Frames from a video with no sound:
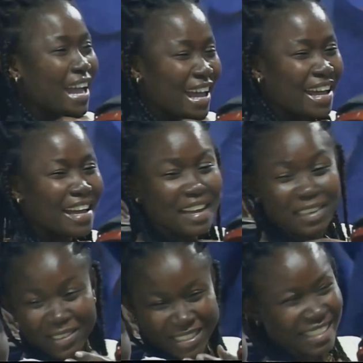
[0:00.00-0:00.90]
said I should
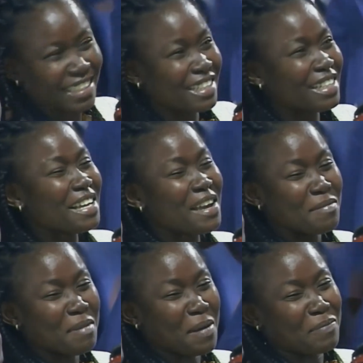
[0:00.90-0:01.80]
come. He was
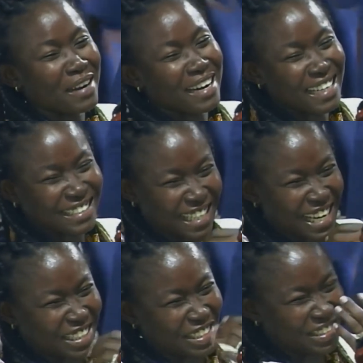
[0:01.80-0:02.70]
forcing me. You see what you have